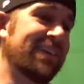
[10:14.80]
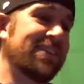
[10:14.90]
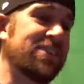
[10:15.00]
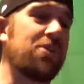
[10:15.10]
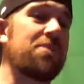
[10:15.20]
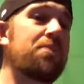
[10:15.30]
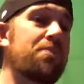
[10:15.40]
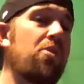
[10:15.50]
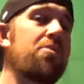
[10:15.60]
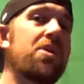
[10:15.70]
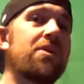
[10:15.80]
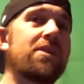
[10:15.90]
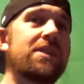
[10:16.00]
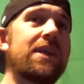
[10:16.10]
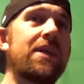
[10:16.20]
So he put me on the
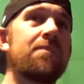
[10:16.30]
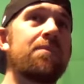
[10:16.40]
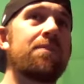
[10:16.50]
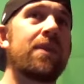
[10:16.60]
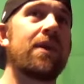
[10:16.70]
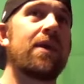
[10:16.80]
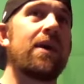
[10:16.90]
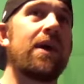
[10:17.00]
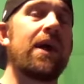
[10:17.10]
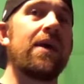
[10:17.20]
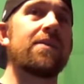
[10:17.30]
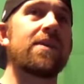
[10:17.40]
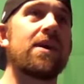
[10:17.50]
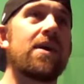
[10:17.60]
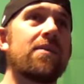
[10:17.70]
team, and
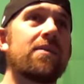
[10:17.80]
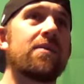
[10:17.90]
uh,